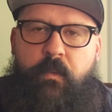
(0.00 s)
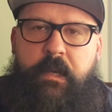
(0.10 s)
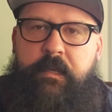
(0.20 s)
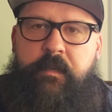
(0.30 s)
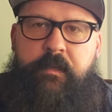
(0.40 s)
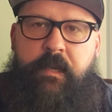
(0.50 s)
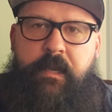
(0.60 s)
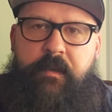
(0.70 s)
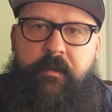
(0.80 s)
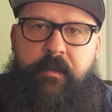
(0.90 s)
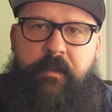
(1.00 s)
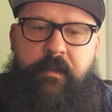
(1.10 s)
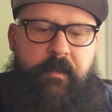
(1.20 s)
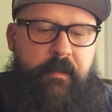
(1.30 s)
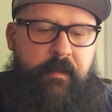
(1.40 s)
why couldn't I
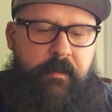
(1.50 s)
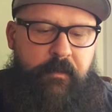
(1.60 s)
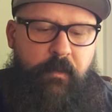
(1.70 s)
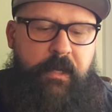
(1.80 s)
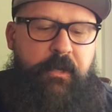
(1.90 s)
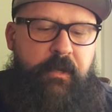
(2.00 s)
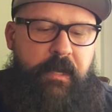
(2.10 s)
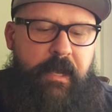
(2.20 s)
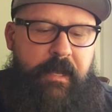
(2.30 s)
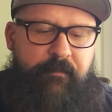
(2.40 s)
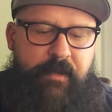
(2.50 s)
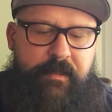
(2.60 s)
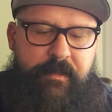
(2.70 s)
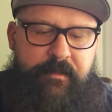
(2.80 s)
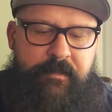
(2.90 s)

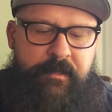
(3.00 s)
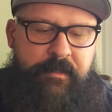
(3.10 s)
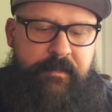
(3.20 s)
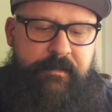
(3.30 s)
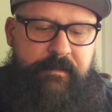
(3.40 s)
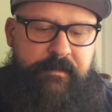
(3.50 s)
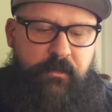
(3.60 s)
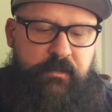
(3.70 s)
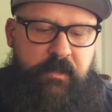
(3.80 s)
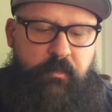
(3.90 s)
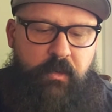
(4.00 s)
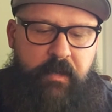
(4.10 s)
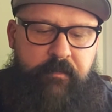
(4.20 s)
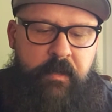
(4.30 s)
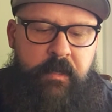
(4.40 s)
invent this? This is so simple.
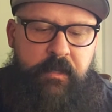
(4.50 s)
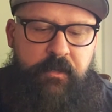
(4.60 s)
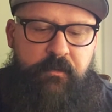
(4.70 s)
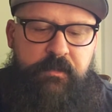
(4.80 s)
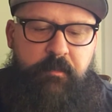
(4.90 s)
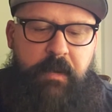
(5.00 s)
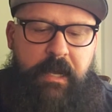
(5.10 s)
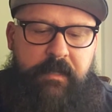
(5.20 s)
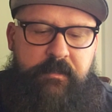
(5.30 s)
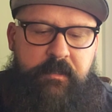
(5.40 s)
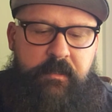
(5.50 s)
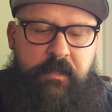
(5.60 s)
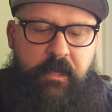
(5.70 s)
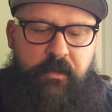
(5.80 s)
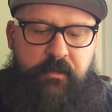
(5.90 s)
I've used box
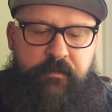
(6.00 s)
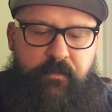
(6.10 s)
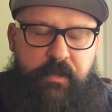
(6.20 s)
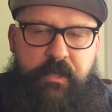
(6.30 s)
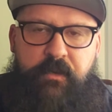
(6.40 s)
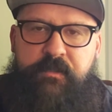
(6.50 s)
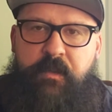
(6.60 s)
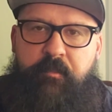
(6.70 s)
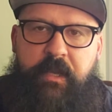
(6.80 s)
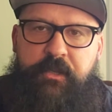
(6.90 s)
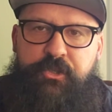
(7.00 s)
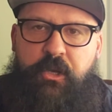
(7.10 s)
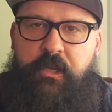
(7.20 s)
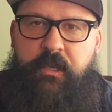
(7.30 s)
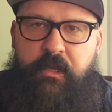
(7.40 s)
cutters for years, the big
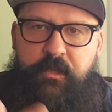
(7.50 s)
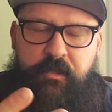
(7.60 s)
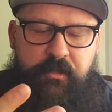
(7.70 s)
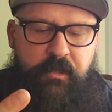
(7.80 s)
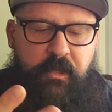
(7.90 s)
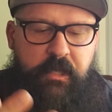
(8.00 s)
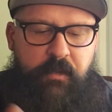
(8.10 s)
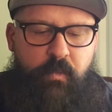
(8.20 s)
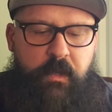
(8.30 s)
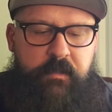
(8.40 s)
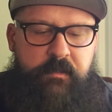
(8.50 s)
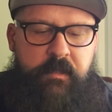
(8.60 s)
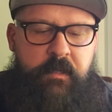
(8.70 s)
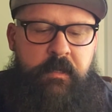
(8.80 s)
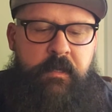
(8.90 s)
clunky ones,
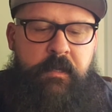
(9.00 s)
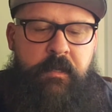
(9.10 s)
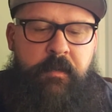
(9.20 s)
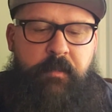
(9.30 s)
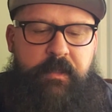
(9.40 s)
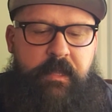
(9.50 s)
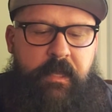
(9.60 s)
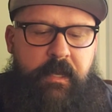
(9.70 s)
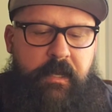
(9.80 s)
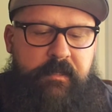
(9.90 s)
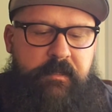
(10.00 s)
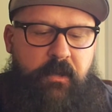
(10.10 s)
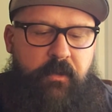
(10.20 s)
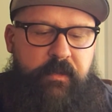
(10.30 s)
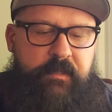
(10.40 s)
but then I
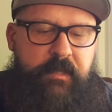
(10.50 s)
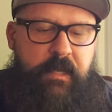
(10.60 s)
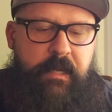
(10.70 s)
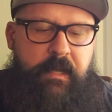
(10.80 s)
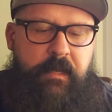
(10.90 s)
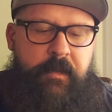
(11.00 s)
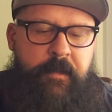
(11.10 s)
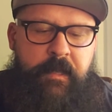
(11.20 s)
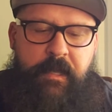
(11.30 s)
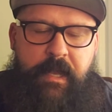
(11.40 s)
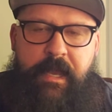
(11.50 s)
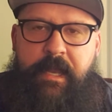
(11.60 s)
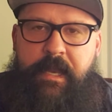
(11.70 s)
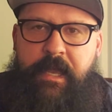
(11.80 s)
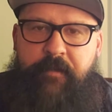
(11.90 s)
saw this guy, and I
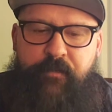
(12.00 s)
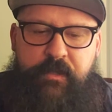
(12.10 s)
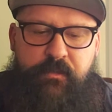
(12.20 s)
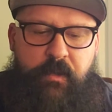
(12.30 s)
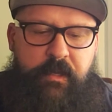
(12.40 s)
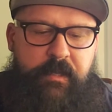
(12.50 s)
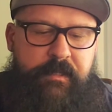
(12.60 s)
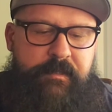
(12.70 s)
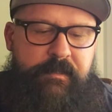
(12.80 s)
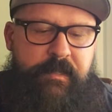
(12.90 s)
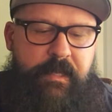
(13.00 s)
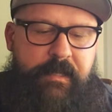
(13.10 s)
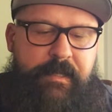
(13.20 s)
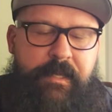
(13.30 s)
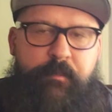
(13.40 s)
had to have this one. And this is the
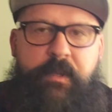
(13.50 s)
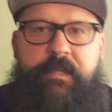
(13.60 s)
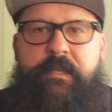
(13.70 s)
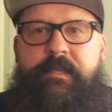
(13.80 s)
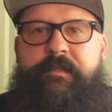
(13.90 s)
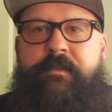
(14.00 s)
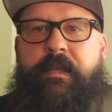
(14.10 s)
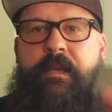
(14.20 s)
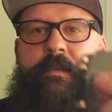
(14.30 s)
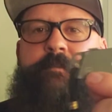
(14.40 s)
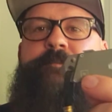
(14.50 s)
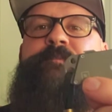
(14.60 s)
TPT slide